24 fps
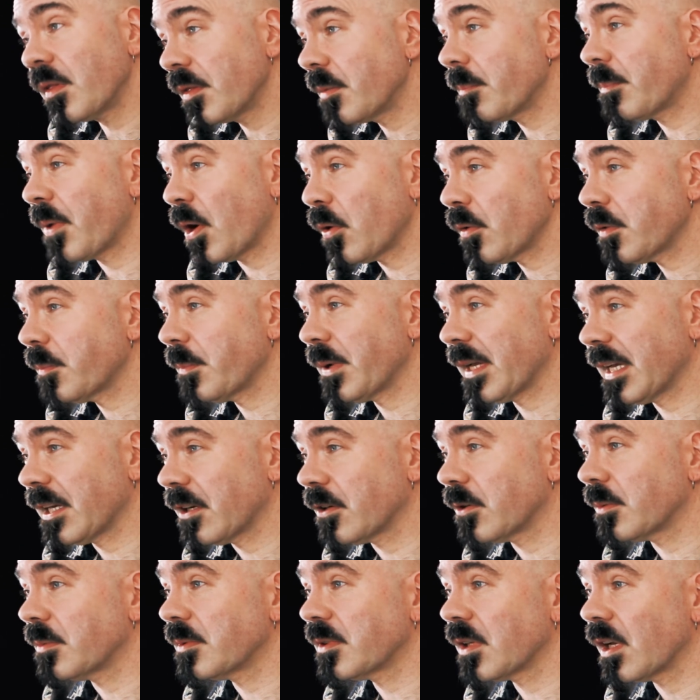both
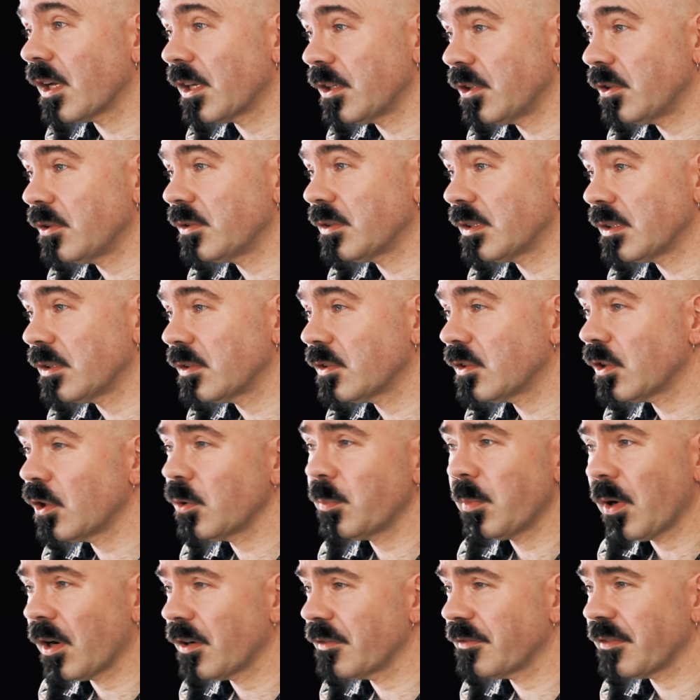pickups are using
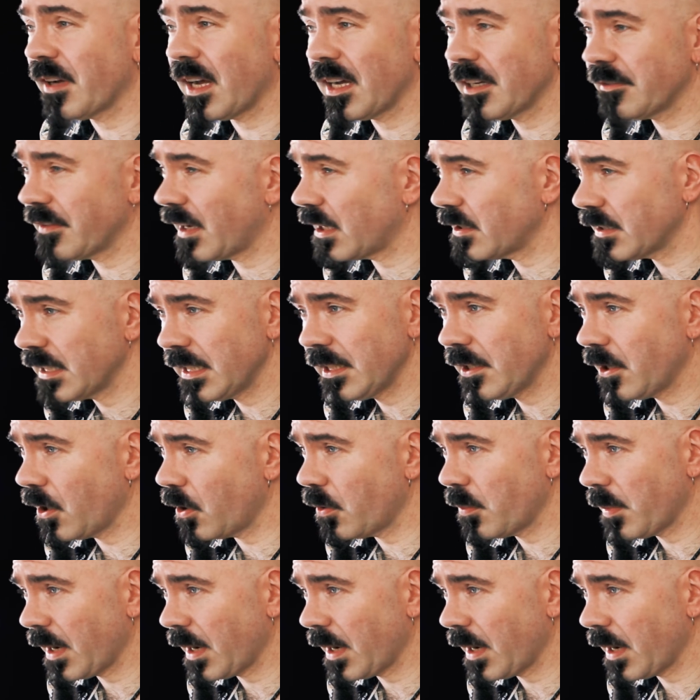2.5 Alnico